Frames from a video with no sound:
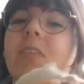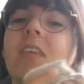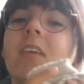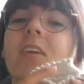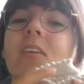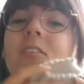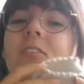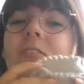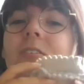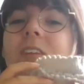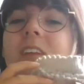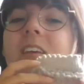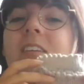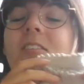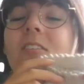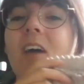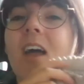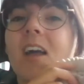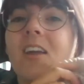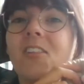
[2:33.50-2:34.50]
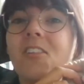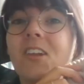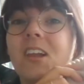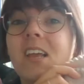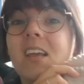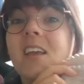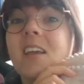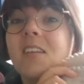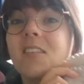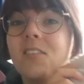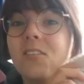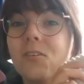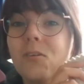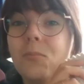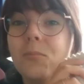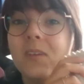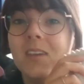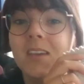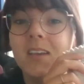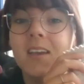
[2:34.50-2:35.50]
So these are actually too
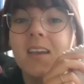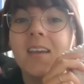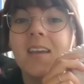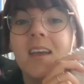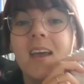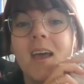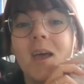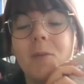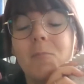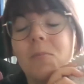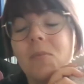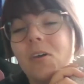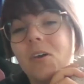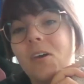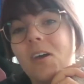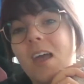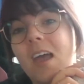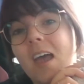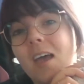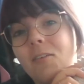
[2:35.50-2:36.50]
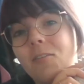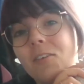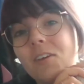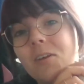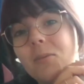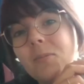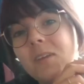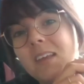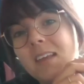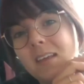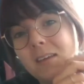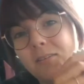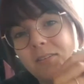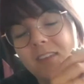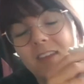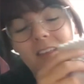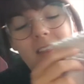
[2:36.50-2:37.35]
big, but I will be gifting